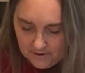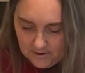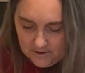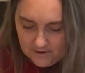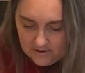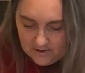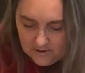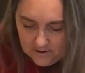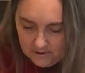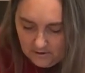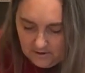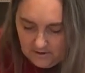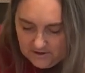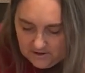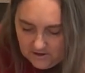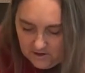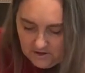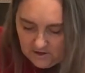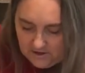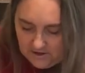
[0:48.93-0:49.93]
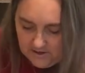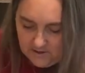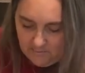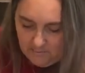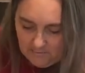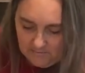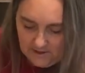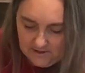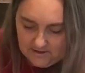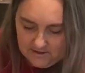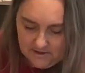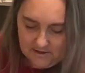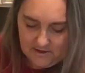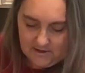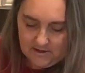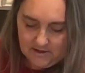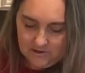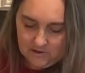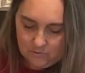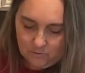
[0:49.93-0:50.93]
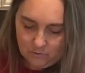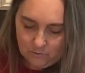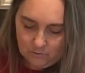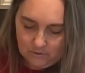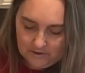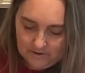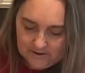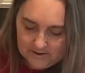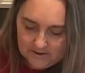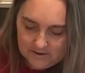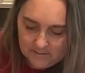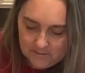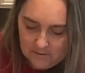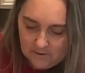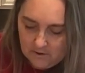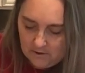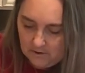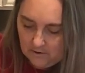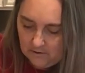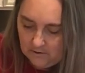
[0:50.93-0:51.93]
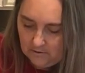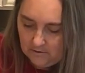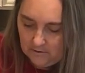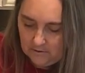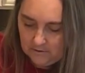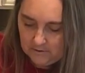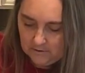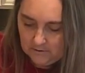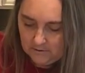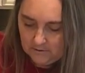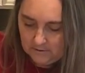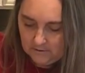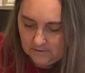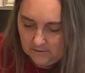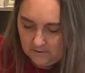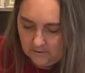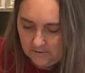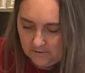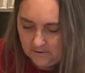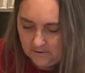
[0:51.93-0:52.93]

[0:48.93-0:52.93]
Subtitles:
So let's just mince these really small here.